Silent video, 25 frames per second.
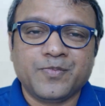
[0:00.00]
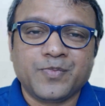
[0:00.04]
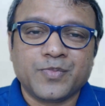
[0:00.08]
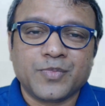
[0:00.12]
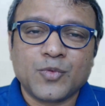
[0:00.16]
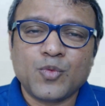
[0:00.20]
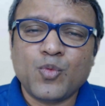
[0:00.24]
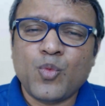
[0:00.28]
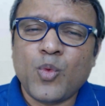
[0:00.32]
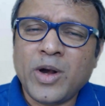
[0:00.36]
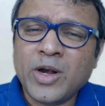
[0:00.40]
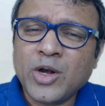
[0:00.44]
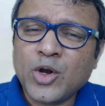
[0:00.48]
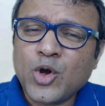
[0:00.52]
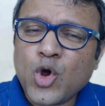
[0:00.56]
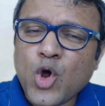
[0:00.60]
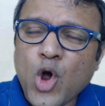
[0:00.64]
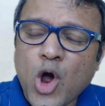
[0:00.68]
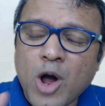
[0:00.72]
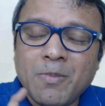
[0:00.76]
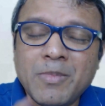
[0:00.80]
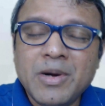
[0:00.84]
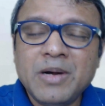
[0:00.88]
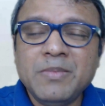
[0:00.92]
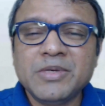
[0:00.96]
One
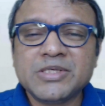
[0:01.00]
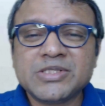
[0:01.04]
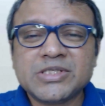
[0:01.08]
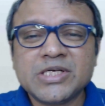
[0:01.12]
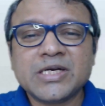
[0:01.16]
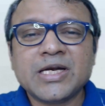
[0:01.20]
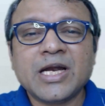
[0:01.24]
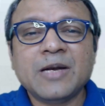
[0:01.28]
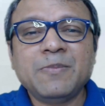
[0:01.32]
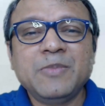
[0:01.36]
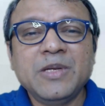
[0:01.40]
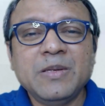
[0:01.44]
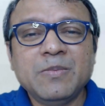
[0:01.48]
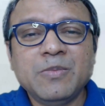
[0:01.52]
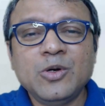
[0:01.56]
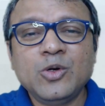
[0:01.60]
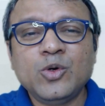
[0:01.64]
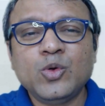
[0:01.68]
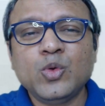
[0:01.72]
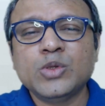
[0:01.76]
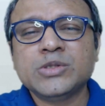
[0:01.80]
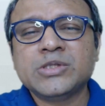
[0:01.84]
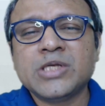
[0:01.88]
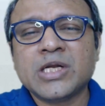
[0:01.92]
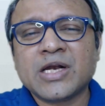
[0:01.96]
common mistake that people
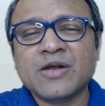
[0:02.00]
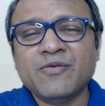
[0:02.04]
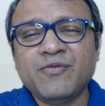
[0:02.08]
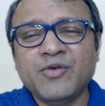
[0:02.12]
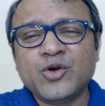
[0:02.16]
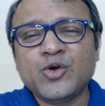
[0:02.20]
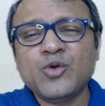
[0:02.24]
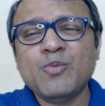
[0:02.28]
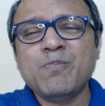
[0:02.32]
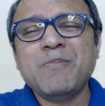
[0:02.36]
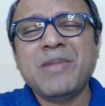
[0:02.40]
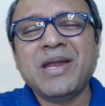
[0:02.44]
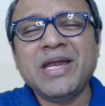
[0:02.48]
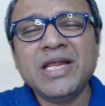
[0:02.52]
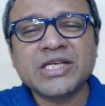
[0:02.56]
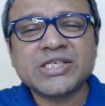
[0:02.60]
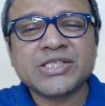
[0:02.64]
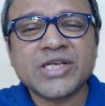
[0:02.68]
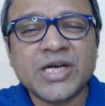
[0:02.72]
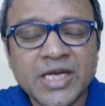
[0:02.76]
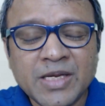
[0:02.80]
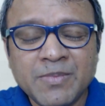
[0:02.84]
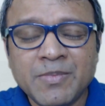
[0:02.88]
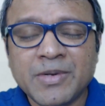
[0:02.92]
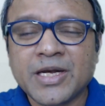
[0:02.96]
do is they refer to many
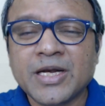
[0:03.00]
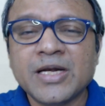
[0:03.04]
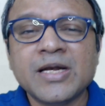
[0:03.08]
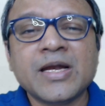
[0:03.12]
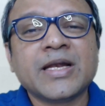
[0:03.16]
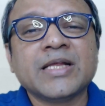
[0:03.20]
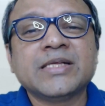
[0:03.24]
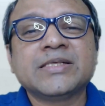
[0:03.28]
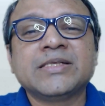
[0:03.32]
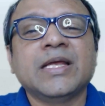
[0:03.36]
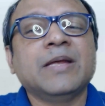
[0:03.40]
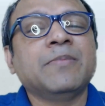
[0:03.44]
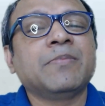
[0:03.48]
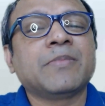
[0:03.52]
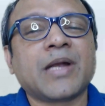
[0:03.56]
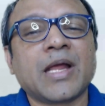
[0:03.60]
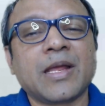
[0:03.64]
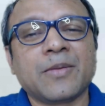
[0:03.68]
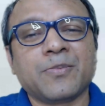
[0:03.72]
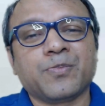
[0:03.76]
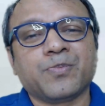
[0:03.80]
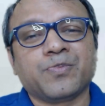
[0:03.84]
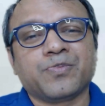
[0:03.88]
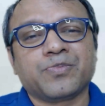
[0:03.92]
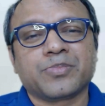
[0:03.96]
study material at the same
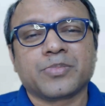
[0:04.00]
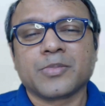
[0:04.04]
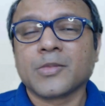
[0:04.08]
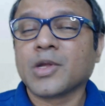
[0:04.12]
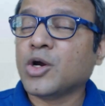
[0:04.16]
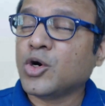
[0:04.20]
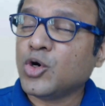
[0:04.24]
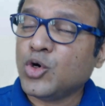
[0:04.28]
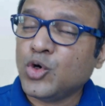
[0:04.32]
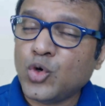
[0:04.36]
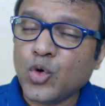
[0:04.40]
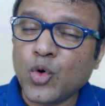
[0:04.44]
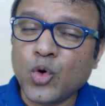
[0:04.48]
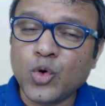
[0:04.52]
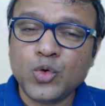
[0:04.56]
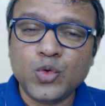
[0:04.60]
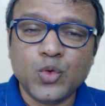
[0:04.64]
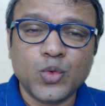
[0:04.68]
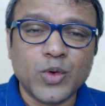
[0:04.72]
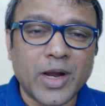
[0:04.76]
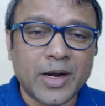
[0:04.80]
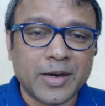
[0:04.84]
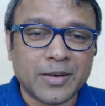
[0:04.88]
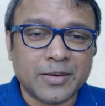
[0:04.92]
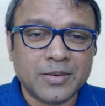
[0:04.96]
time. Don't do
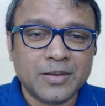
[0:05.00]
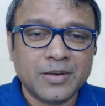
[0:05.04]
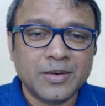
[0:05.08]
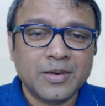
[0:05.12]
that.